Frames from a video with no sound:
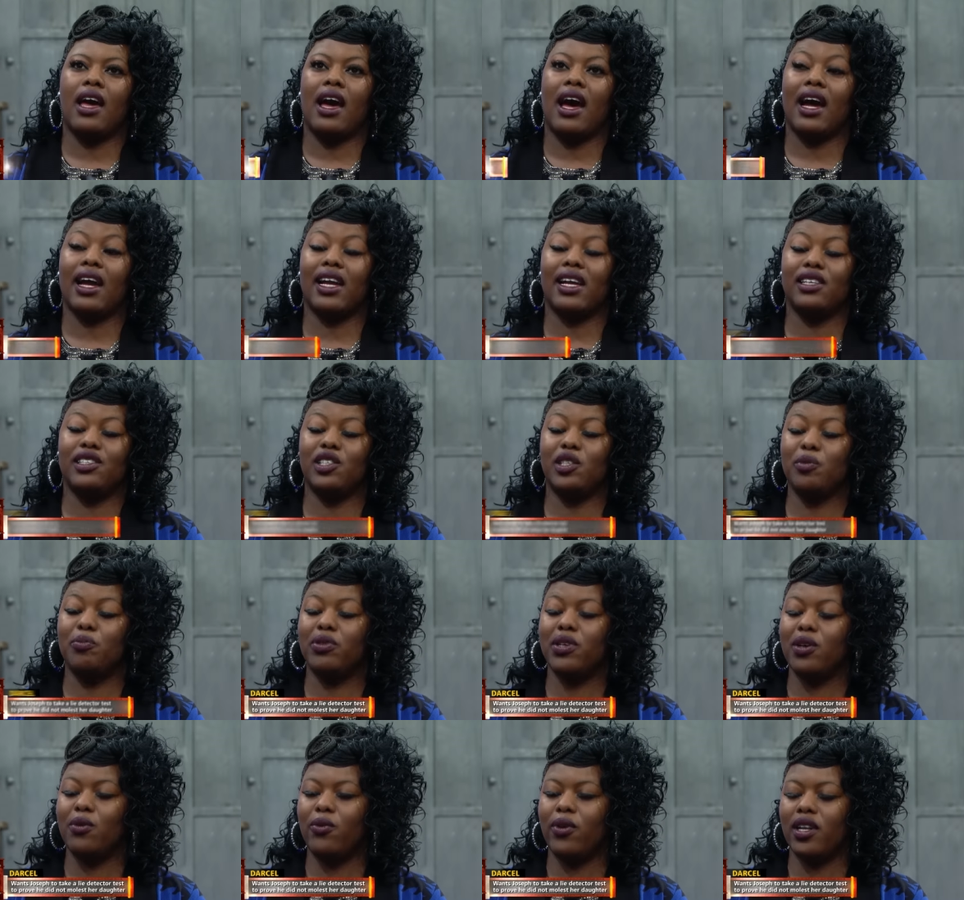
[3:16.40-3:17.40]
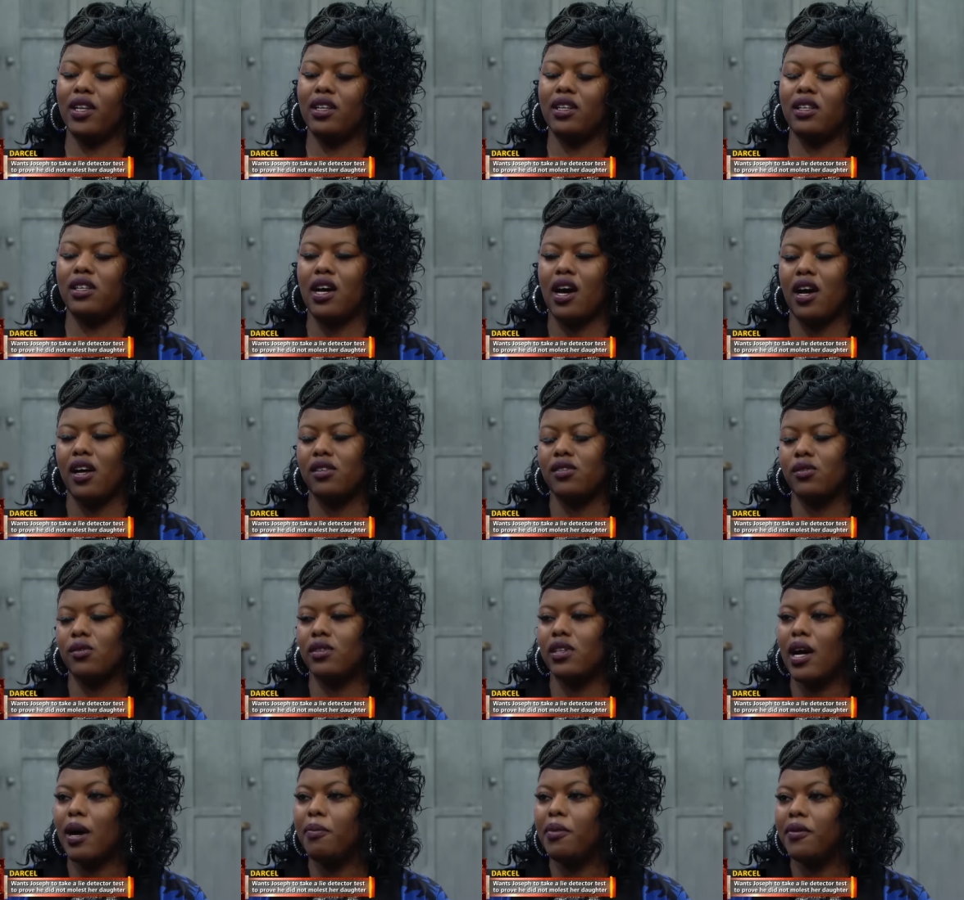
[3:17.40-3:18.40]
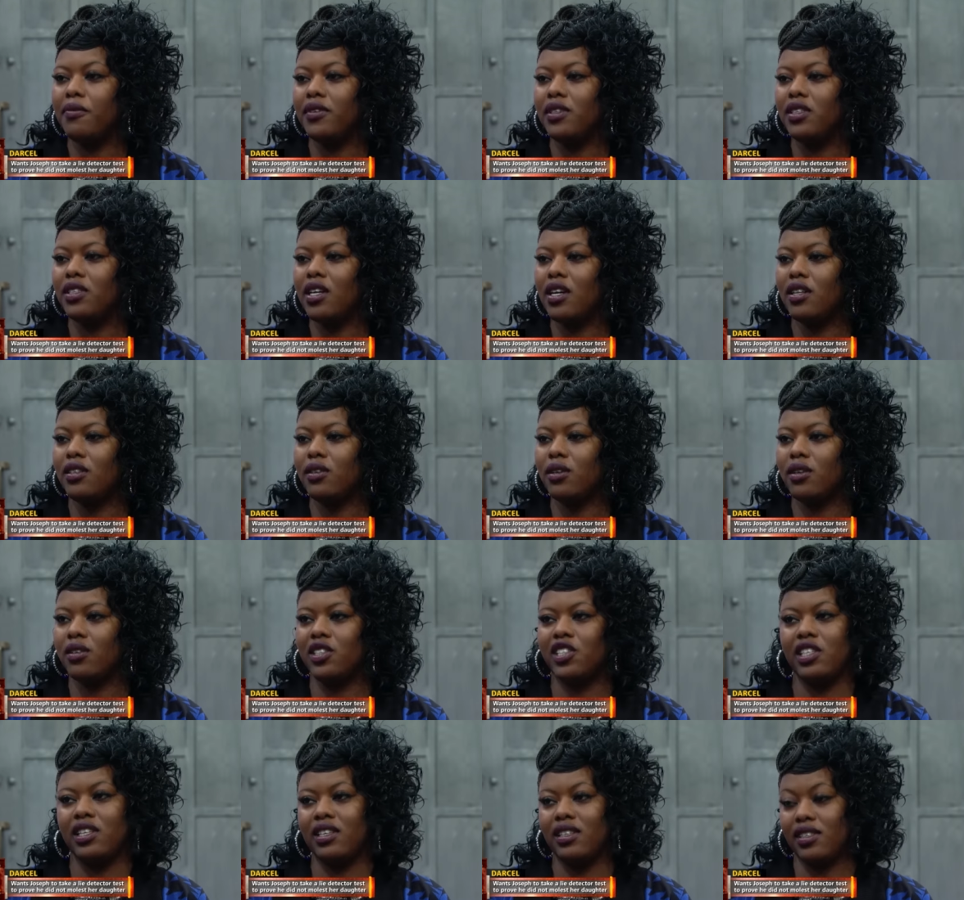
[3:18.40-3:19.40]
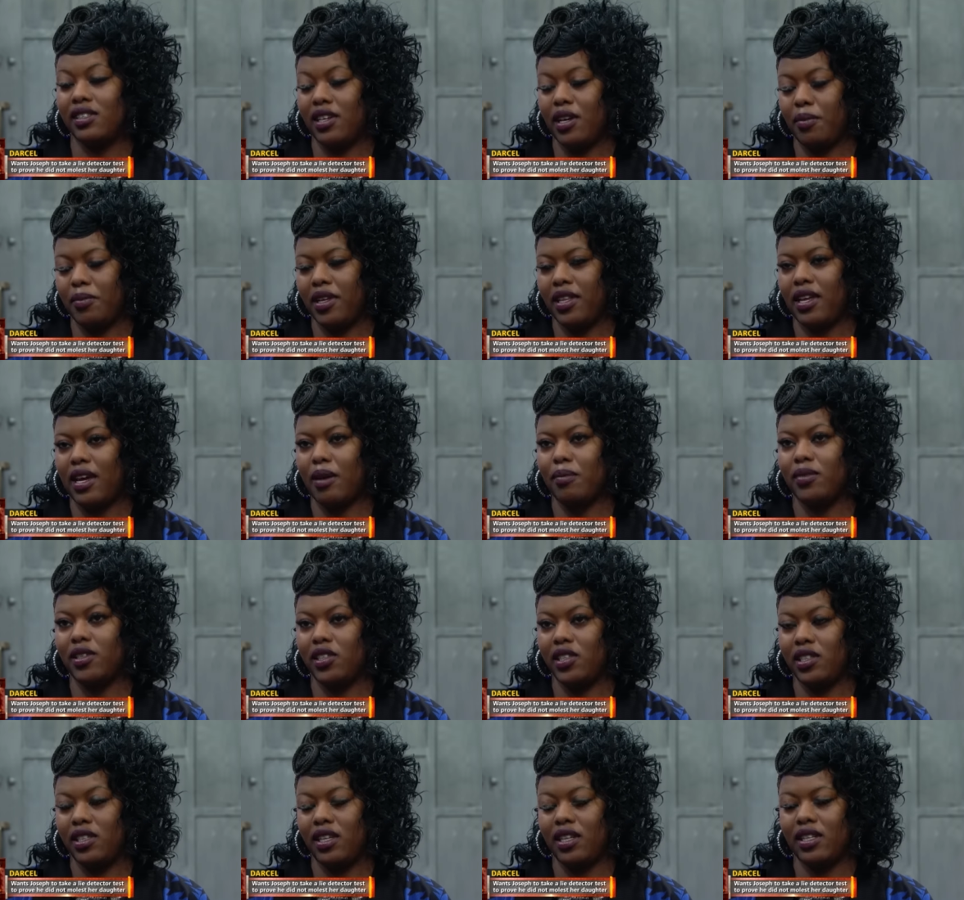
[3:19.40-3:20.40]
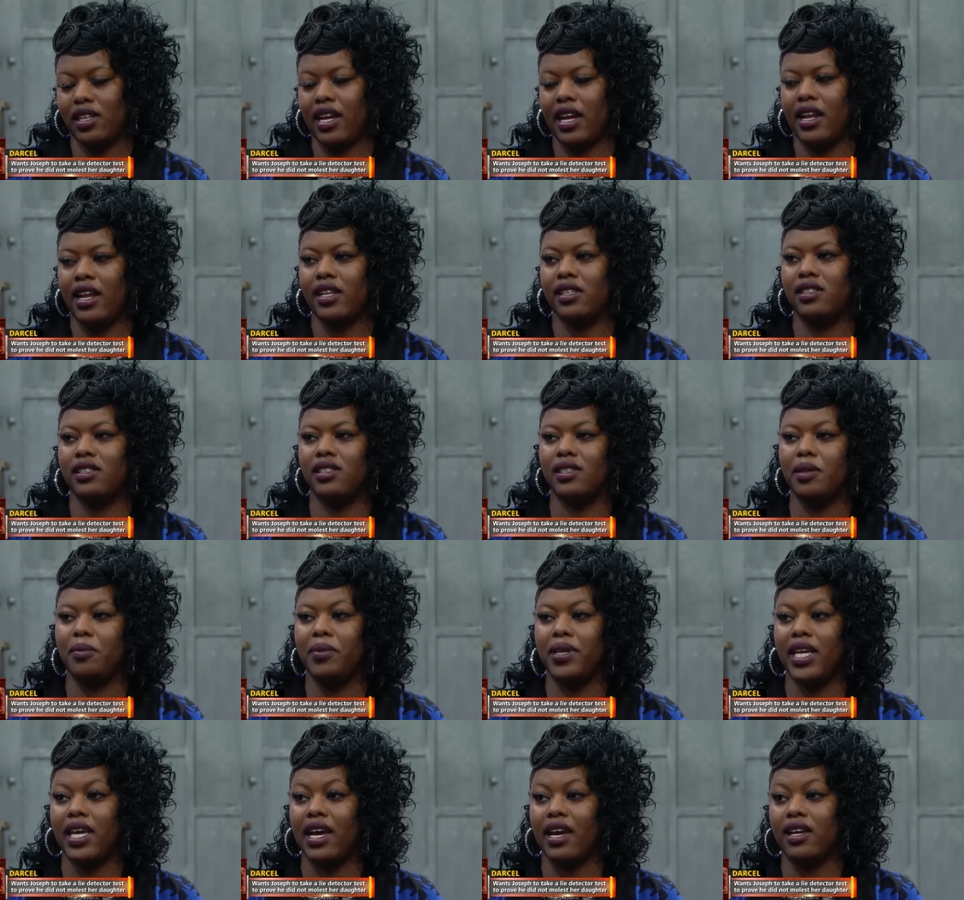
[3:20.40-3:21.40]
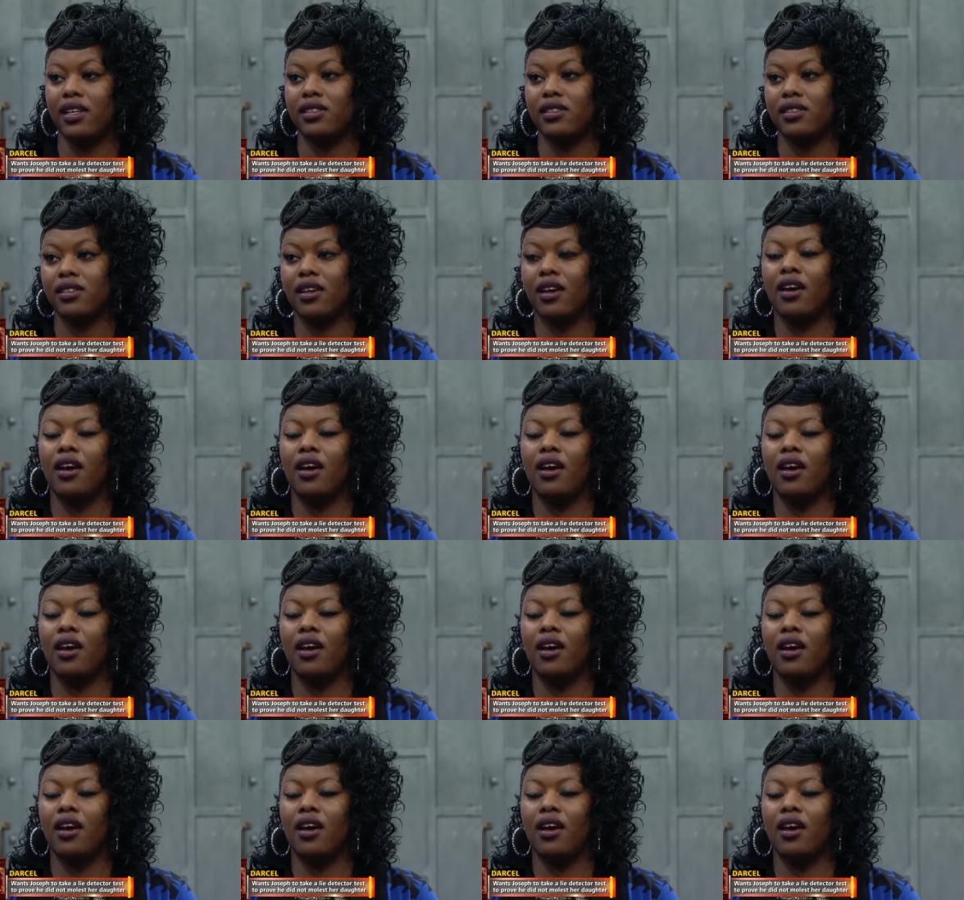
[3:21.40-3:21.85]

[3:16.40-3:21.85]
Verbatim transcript: I guess she put one of the dolls on top of each other. She didn't tell me that, but she did that at CPS.